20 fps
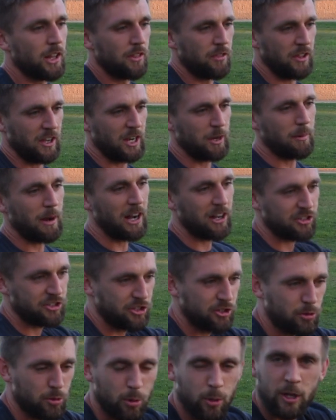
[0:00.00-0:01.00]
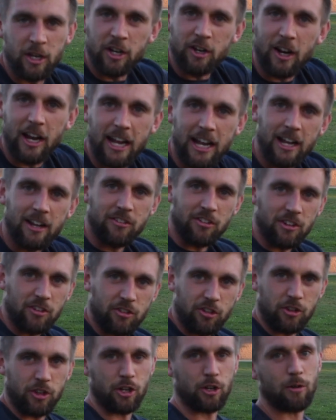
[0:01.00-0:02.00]
think about screwing your hands
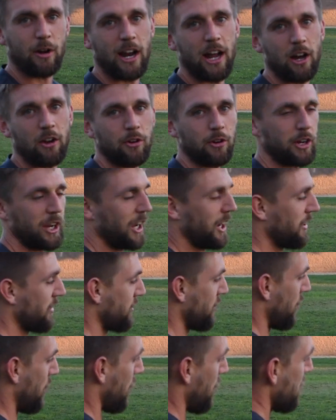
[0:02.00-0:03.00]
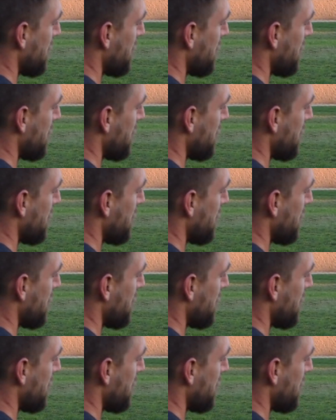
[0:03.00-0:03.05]
into the ground. Okay, so